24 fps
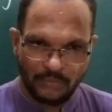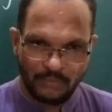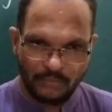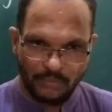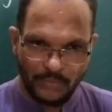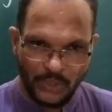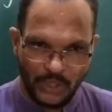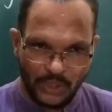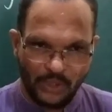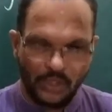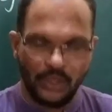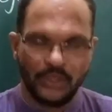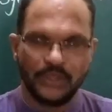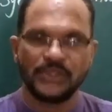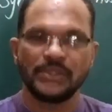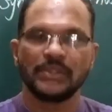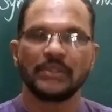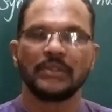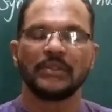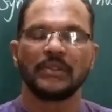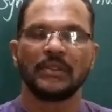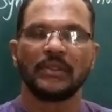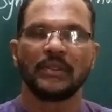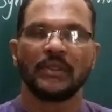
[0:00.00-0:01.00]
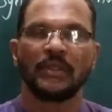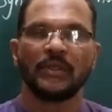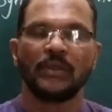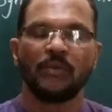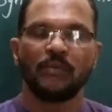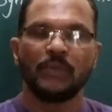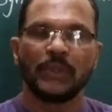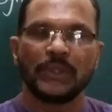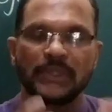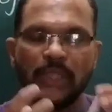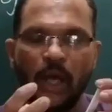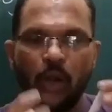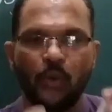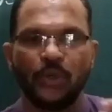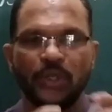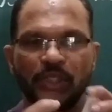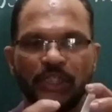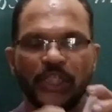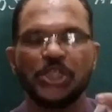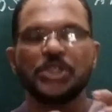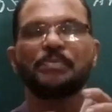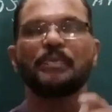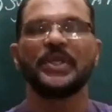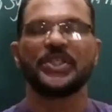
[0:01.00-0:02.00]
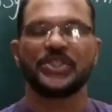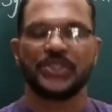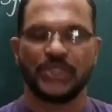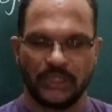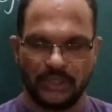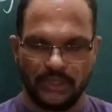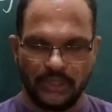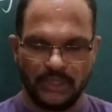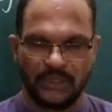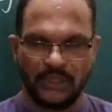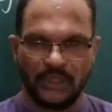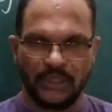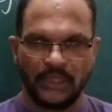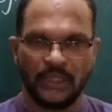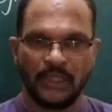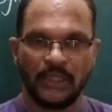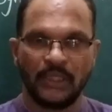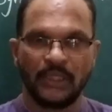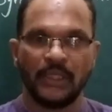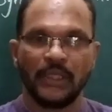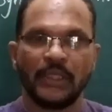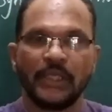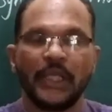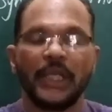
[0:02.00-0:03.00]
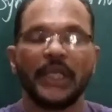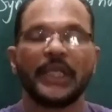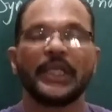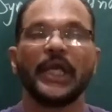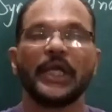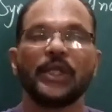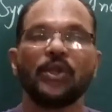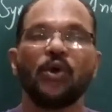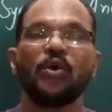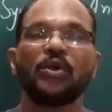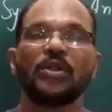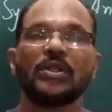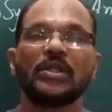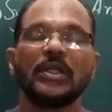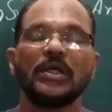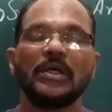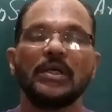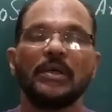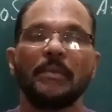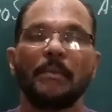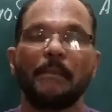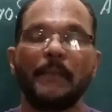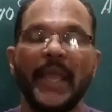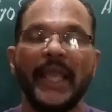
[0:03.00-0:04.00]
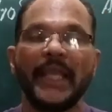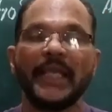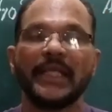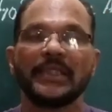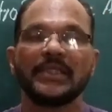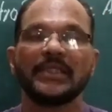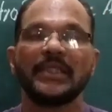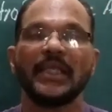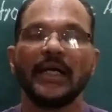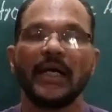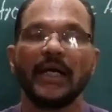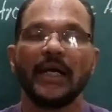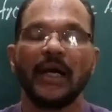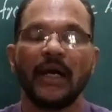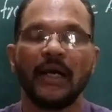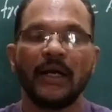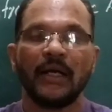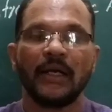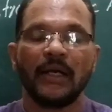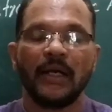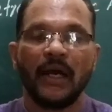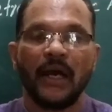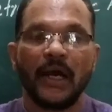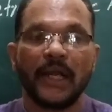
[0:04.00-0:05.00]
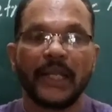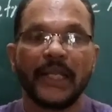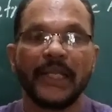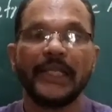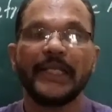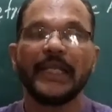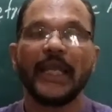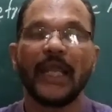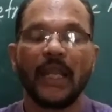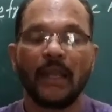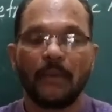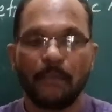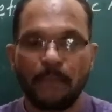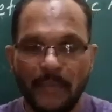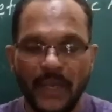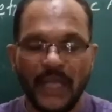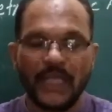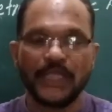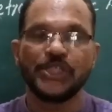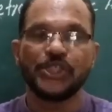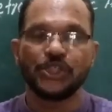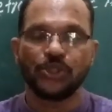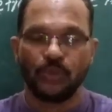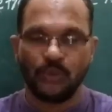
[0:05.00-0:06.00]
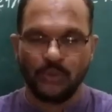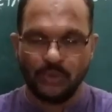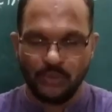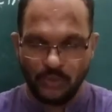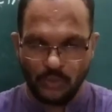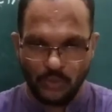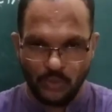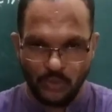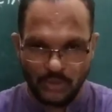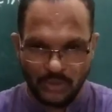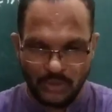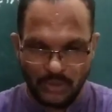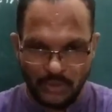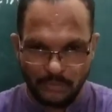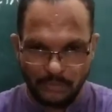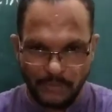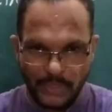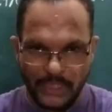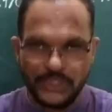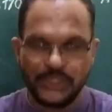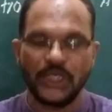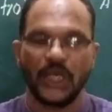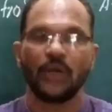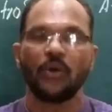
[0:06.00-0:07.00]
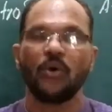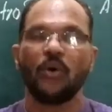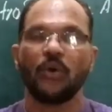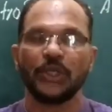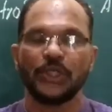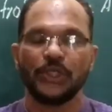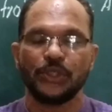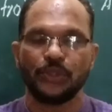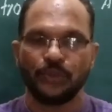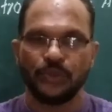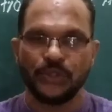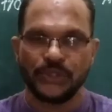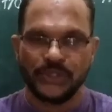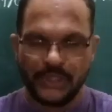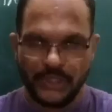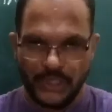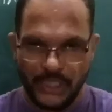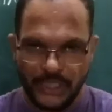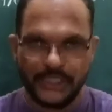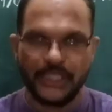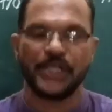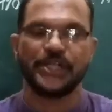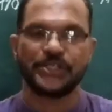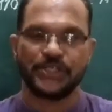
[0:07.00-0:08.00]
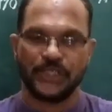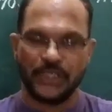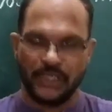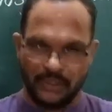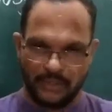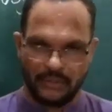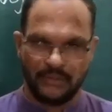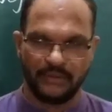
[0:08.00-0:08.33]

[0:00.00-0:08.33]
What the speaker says: Because without this picture, he cannot make the real bench or bench according to his intention.